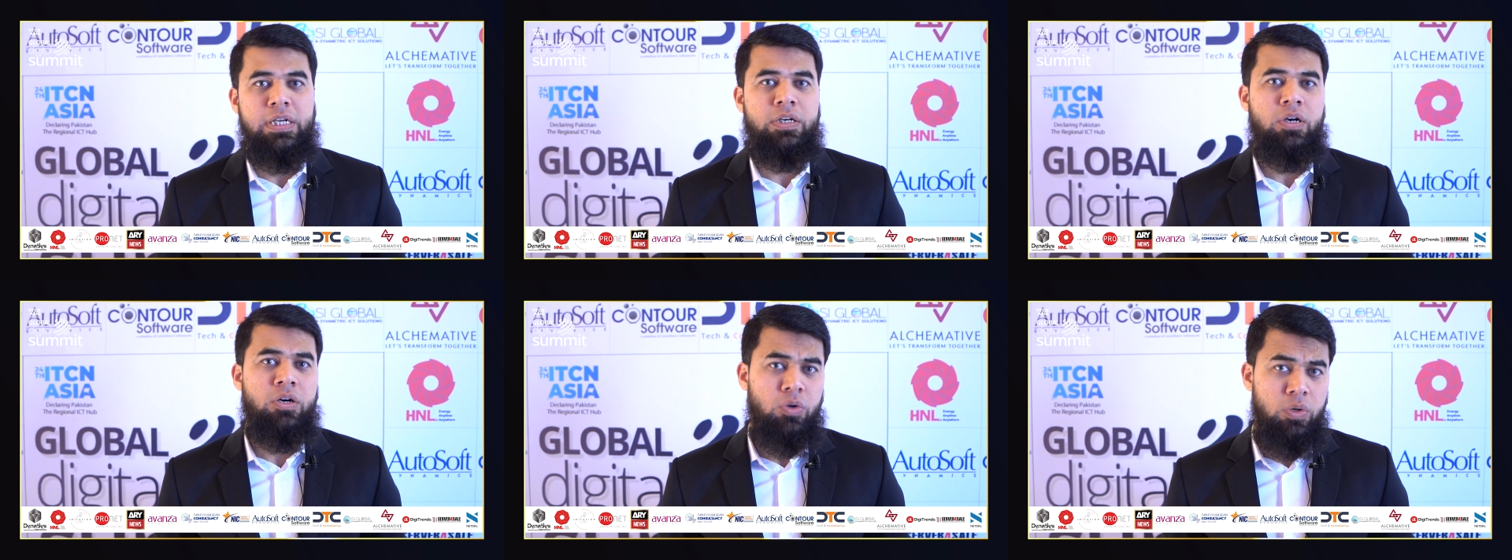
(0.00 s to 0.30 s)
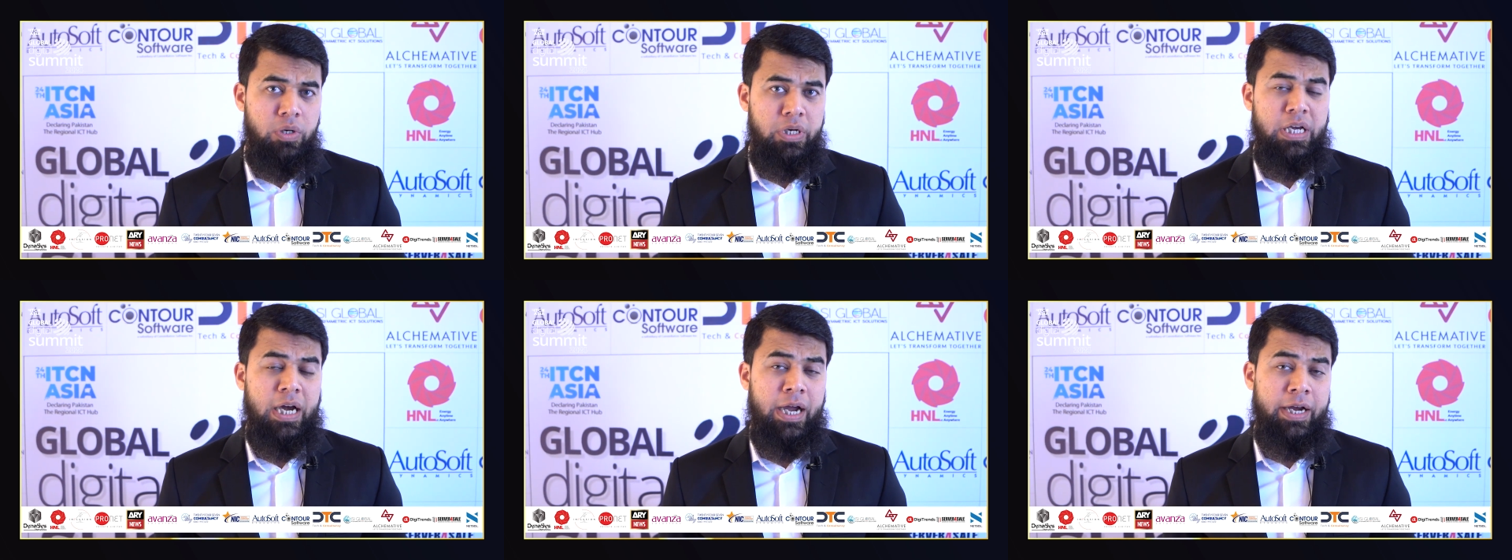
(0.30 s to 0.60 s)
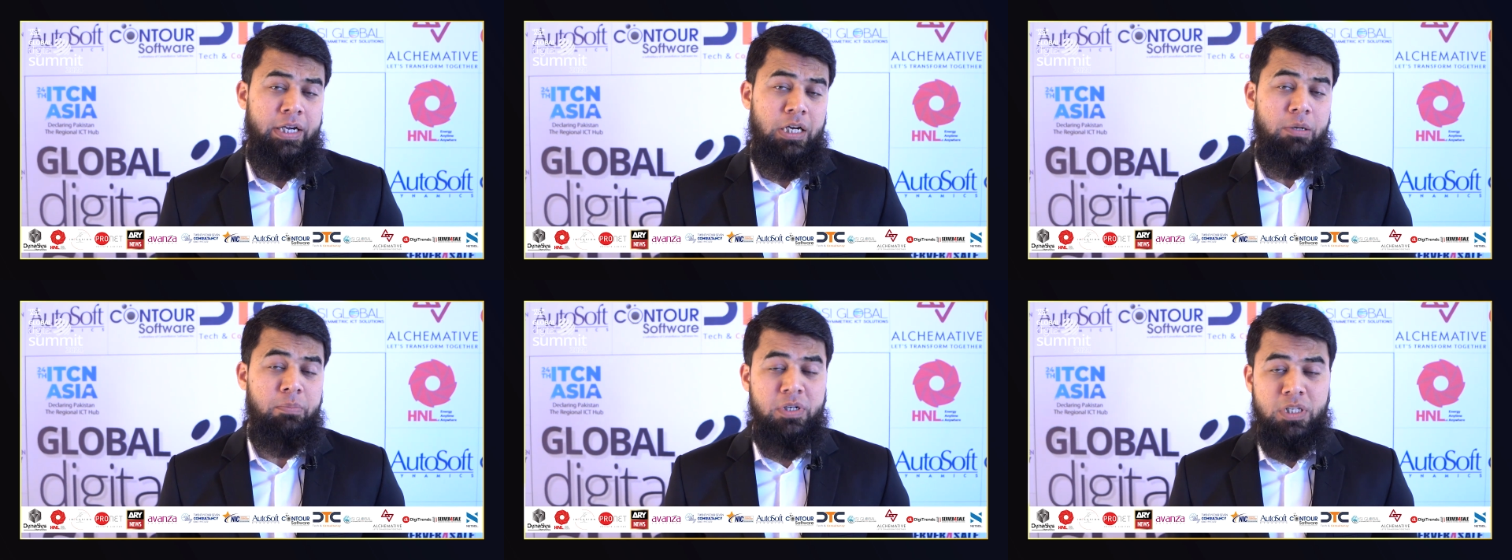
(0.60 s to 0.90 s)
and not only
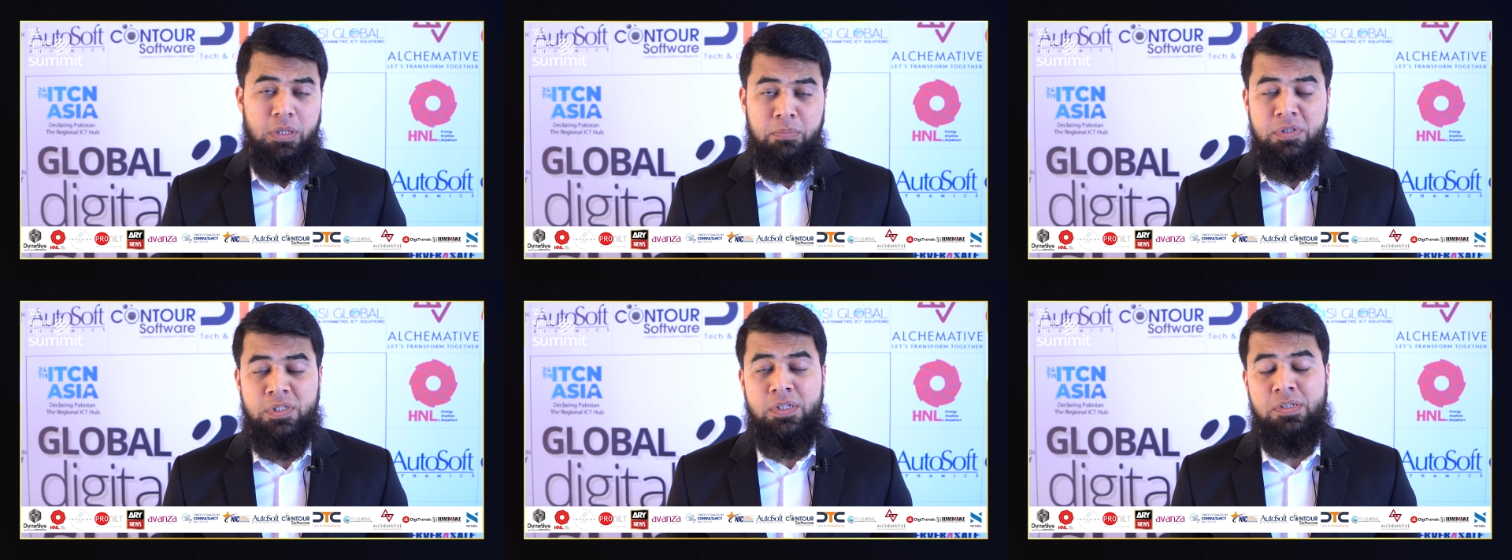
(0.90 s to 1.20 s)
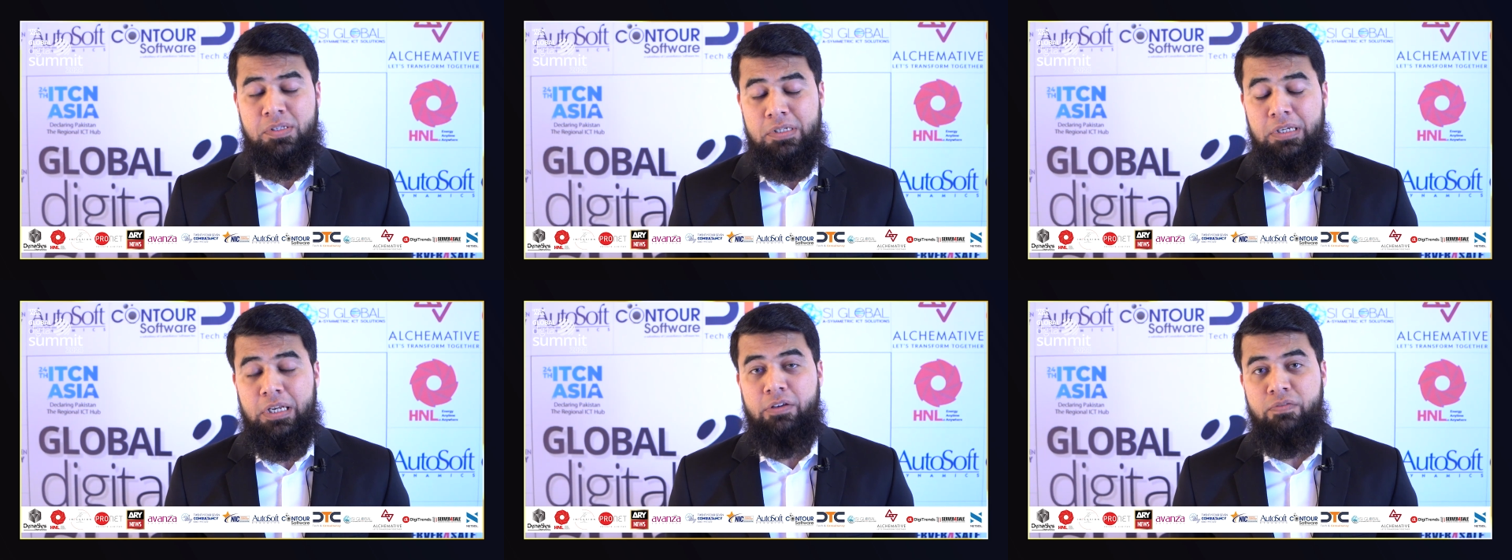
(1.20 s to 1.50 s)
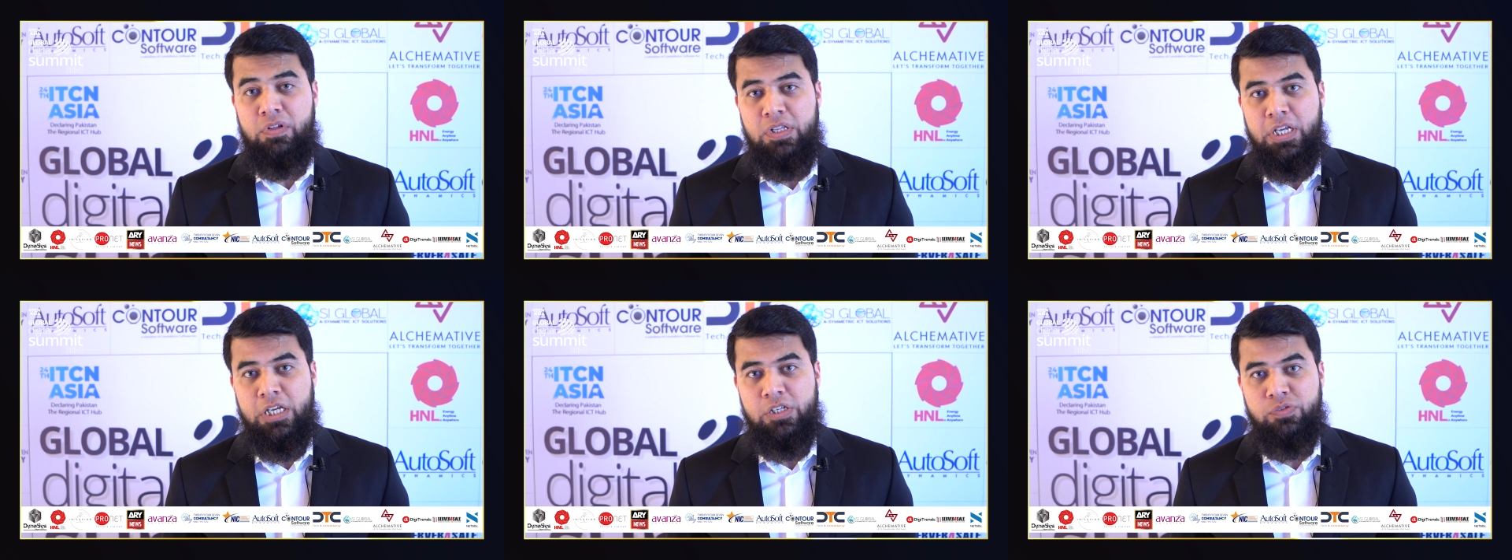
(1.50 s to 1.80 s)
IT, but the business
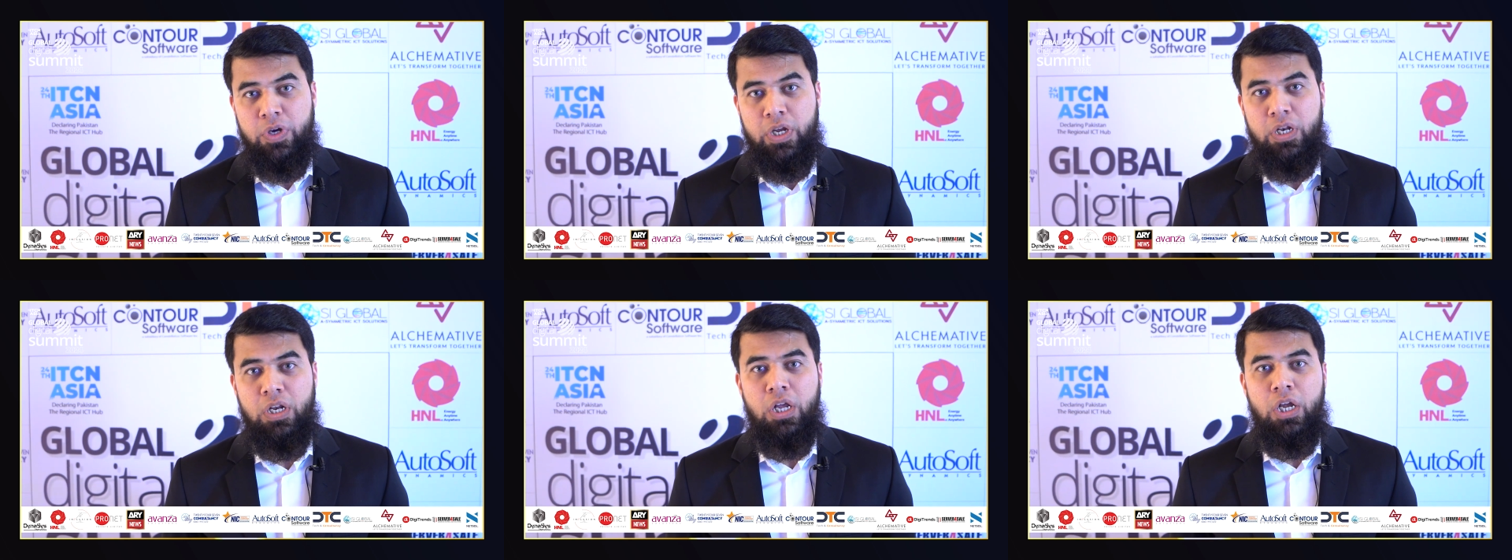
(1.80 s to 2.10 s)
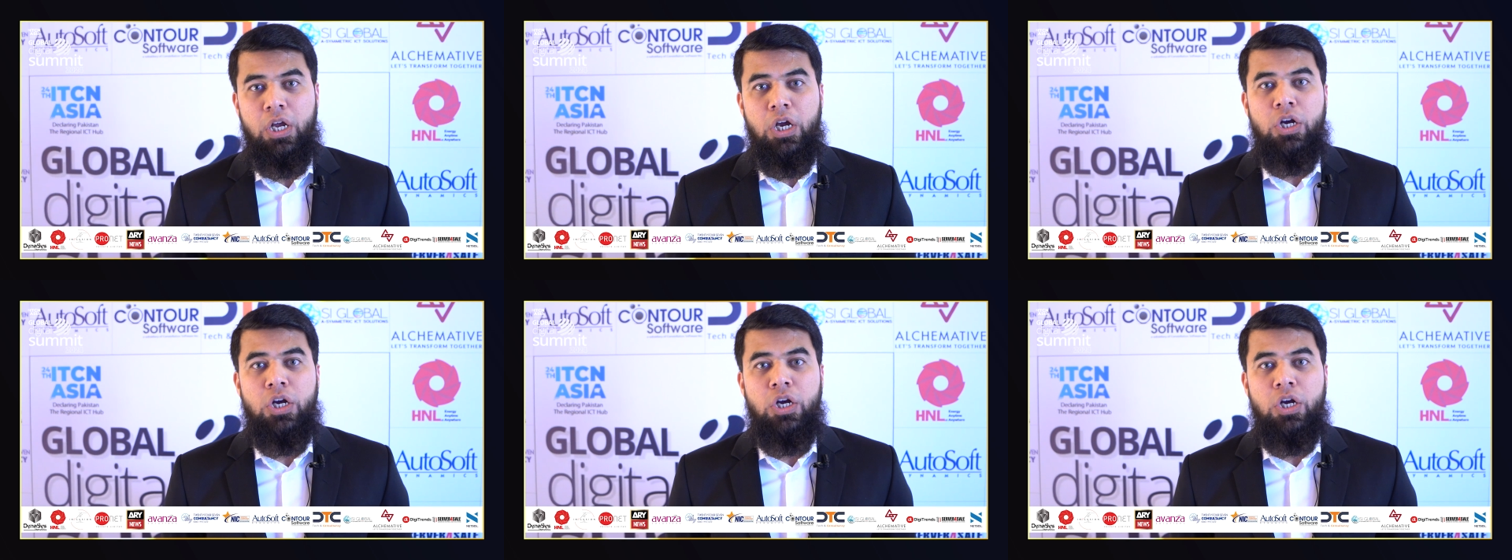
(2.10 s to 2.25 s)
C-levels as well,